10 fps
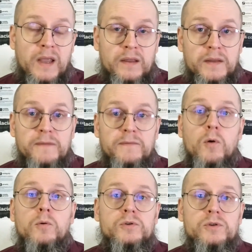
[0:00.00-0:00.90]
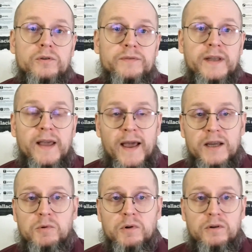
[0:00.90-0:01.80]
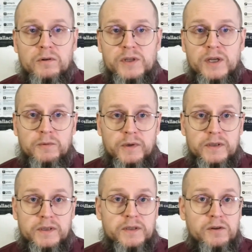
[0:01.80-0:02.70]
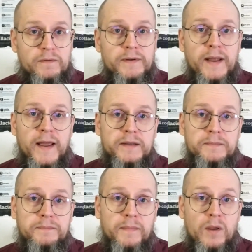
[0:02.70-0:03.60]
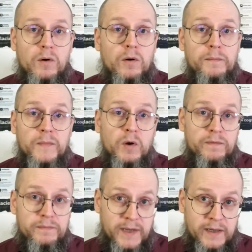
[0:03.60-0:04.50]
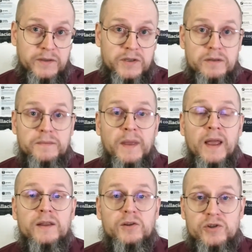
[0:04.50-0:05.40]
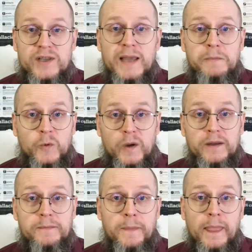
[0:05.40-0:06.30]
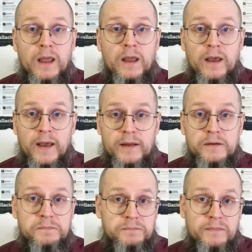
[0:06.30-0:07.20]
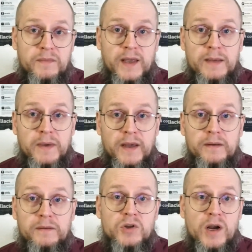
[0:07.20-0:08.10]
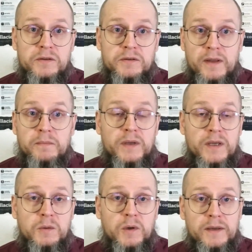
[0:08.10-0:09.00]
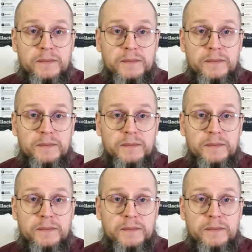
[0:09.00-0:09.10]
They focus on the actual consequences of an act or of negligence the same way, and they may judge them equally.